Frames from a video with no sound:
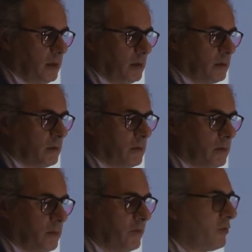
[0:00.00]

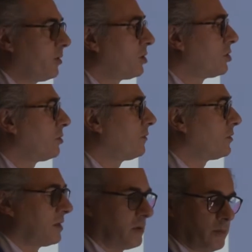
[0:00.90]
malformation of
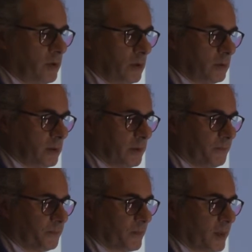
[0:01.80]
the cerebellum,
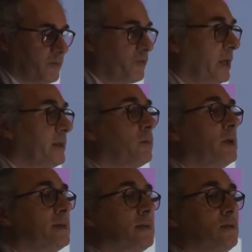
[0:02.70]

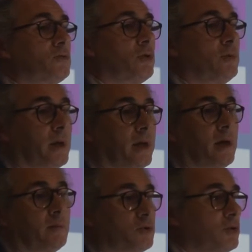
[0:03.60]
Prader-Willi syndrome, and
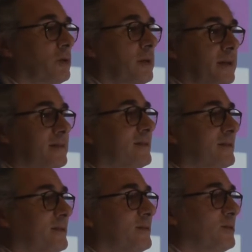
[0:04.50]
I'm sure that
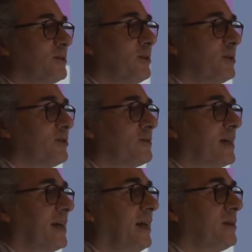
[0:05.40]
a lot of
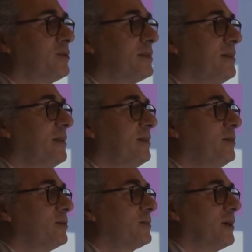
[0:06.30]
psychiatrists here
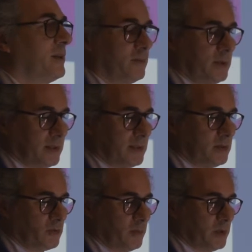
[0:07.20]
knows Prader-Willi
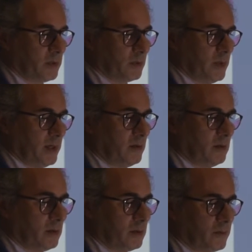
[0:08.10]
syndrome because we had a
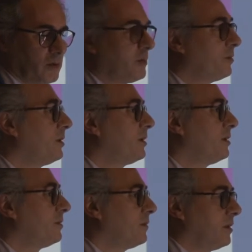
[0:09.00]
lot of
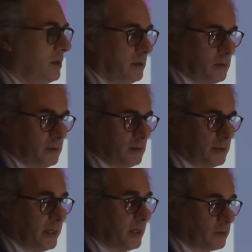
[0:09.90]
comorbidity with
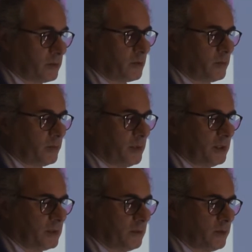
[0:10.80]
psychiatric
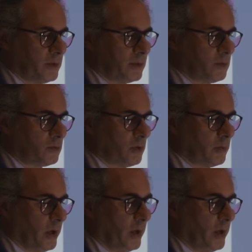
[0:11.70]
comorbidity with this syndrome,